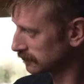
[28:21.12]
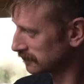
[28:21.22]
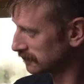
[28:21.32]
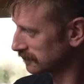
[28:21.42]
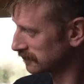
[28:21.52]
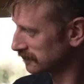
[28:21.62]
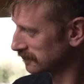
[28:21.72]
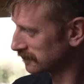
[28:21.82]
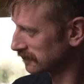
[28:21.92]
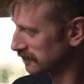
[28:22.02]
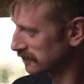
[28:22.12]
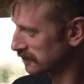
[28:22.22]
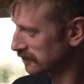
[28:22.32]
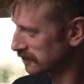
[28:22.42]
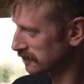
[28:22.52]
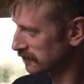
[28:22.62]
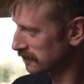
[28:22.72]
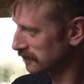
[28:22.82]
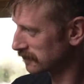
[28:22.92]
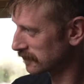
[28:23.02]

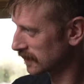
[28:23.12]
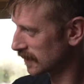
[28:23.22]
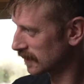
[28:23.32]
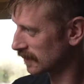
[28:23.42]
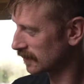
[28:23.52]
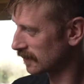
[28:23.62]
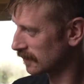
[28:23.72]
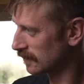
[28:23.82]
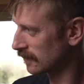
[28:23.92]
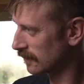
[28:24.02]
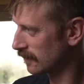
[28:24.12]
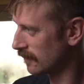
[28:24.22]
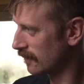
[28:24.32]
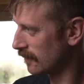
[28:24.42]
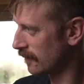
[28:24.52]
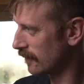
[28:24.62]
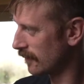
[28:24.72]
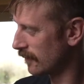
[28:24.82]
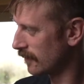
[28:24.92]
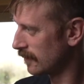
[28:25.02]

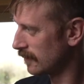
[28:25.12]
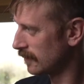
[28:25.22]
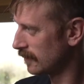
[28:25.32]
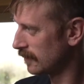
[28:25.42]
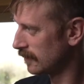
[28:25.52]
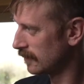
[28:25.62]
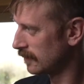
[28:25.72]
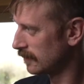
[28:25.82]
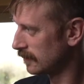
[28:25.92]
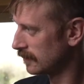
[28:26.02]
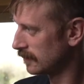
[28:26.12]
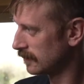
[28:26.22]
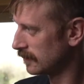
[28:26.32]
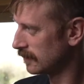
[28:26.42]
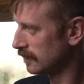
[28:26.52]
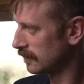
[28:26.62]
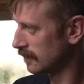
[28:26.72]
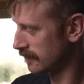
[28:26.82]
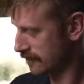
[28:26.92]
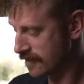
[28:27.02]

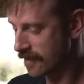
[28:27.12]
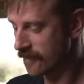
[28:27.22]
No words are spoken by the person on screen.